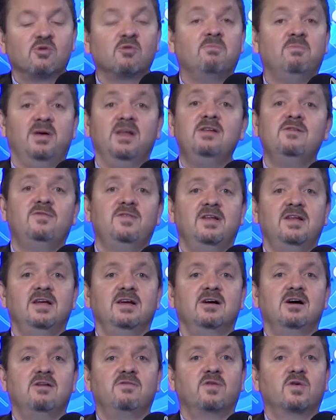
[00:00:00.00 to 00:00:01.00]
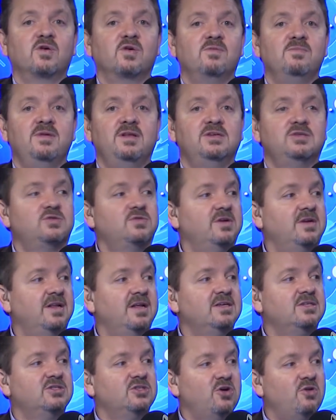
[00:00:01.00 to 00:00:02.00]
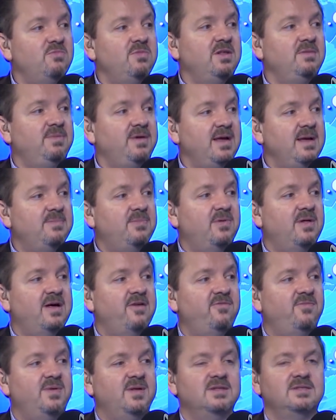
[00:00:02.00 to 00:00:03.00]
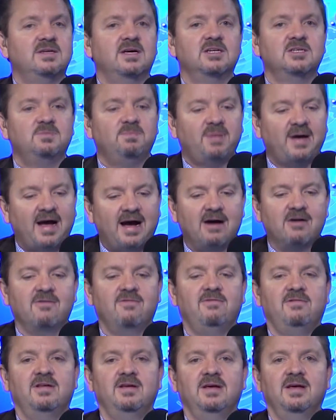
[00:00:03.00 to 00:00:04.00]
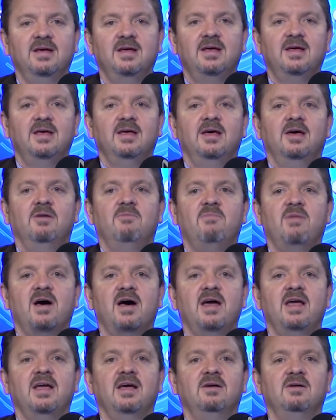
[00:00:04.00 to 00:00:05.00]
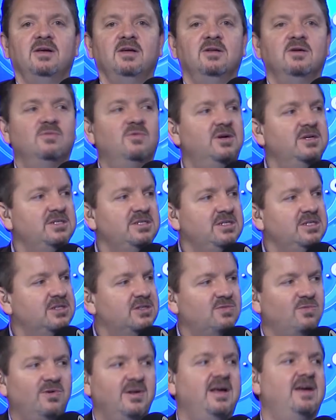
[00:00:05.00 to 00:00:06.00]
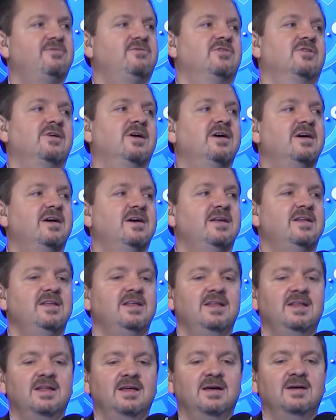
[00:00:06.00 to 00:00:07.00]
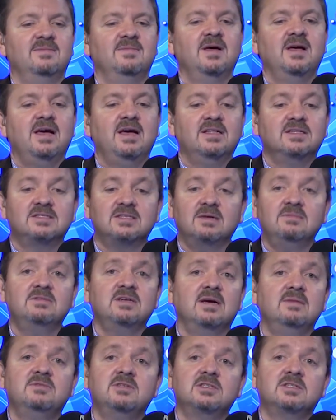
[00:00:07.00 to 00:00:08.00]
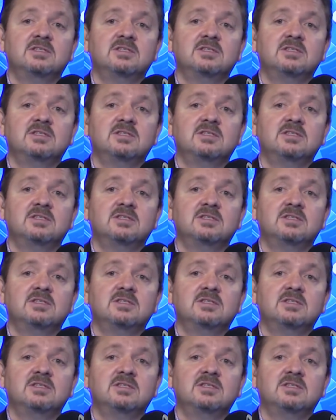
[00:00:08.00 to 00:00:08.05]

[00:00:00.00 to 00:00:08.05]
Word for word: benefiting off of her ministry today. So many people have mm. been touched powerfully by uh, you know what she just went after God and uh, and sometimes it's